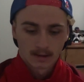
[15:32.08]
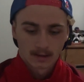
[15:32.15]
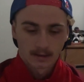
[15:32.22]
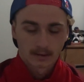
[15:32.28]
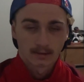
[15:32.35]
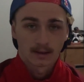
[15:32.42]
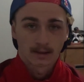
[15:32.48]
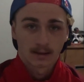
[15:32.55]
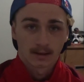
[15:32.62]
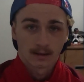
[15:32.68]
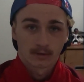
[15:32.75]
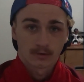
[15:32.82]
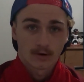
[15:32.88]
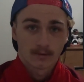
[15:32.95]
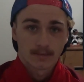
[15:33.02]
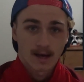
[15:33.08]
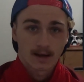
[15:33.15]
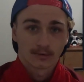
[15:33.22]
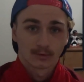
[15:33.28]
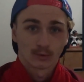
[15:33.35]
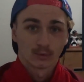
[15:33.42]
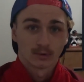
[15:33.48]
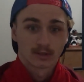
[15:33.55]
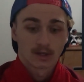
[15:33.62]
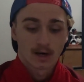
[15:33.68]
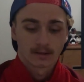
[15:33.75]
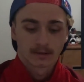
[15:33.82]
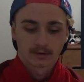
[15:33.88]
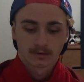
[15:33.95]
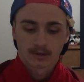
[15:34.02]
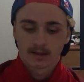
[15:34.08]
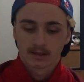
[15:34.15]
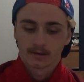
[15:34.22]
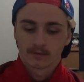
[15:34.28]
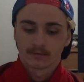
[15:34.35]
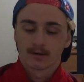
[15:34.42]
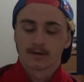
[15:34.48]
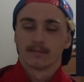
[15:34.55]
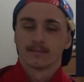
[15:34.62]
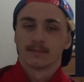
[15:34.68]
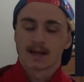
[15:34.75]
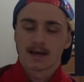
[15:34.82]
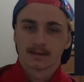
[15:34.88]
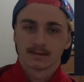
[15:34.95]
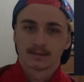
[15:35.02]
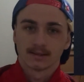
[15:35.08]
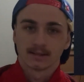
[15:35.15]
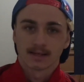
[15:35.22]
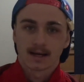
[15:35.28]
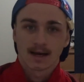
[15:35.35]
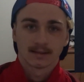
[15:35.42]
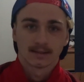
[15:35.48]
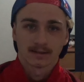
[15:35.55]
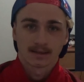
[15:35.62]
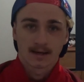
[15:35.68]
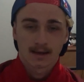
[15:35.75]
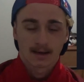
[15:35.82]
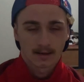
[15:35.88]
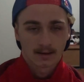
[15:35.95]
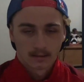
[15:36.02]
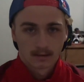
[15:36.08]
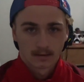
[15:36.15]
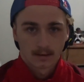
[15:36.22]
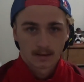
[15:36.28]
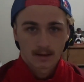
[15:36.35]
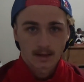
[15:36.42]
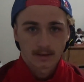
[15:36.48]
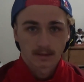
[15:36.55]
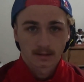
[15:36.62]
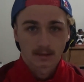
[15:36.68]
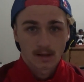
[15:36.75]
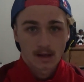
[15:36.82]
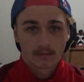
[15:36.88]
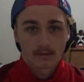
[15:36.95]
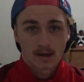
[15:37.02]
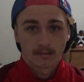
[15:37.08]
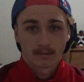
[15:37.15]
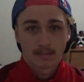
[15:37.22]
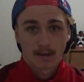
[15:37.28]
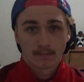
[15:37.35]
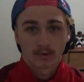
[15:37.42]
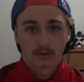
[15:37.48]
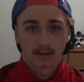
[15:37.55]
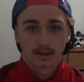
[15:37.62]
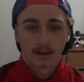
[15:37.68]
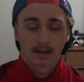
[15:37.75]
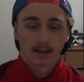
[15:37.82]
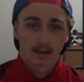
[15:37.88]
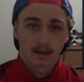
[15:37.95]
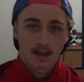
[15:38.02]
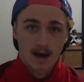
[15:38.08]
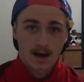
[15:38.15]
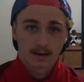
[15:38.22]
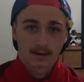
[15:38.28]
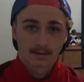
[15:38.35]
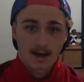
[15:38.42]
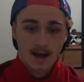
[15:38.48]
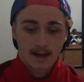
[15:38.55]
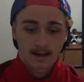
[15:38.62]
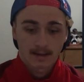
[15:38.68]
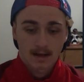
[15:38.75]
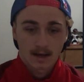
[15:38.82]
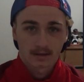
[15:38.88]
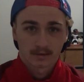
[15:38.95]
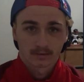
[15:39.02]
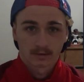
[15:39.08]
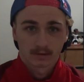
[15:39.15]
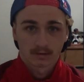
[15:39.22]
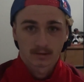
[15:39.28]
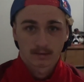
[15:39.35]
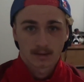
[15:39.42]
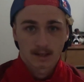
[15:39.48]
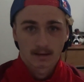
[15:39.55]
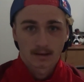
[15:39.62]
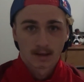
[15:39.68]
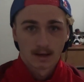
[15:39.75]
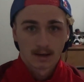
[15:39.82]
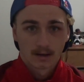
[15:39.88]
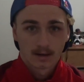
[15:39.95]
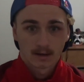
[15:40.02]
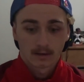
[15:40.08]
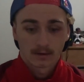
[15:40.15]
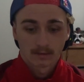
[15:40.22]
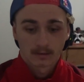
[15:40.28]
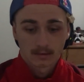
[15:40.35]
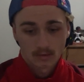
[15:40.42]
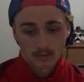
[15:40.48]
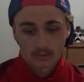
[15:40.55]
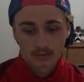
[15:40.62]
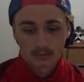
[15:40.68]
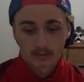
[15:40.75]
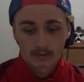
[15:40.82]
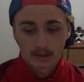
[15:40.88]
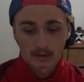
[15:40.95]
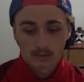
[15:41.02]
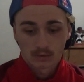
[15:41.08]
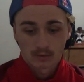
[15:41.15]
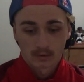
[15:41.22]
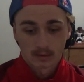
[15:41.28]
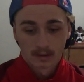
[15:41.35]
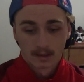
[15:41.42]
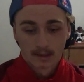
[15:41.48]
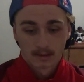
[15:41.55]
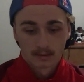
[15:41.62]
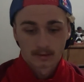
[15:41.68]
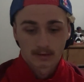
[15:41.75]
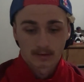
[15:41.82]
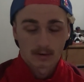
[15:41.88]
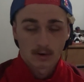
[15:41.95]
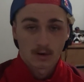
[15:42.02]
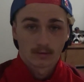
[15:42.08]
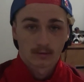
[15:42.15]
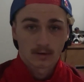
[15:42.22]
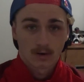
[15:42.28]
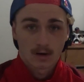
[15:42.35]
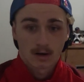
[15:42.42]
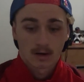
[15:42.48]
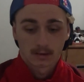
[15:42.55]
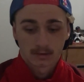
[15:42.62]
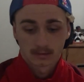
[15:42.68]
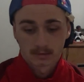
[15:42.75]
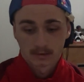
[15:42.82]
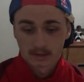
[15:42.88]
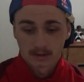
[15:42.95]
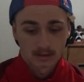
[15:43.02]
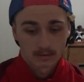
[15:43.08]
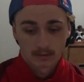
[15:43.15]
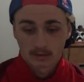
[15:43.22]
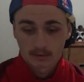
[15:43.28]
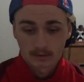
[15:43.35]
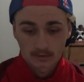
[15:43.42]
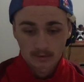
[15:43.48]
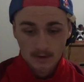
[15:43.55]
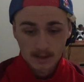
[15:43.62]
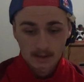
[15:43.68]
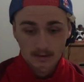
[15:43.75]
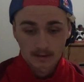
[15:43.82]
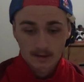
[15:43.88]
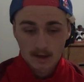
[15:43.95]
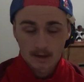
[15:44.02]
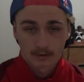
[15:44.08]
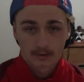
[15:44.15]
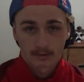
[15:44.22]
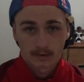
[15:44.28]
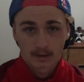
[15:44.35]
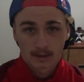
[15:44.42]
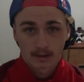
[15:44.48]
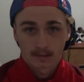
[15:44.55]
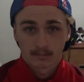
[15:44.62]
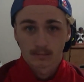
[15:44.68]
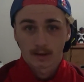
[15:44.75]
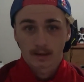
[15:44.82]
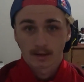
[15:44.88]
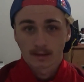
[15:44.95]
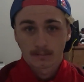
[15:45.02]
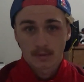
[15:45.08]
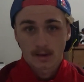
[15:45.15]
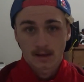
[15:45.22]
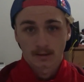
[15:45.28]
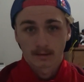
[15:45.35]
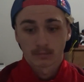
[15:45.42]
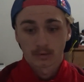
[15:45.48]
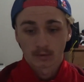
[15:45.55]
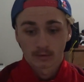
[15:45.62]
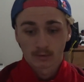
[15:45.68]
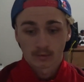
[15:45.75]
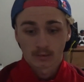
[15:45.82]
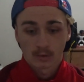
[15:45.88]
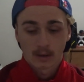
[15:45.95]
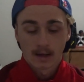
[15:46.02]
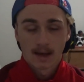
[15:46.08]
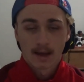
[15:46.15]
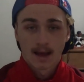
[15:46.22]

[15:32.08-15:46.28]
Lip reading: It's a throwback to John Andretti from 1998. And I just love it. I remember seeing a lot of die casts for this. I'm like, oh, this looks really cool. So overall, it just looks great. The color scheme, bringing the petty blue.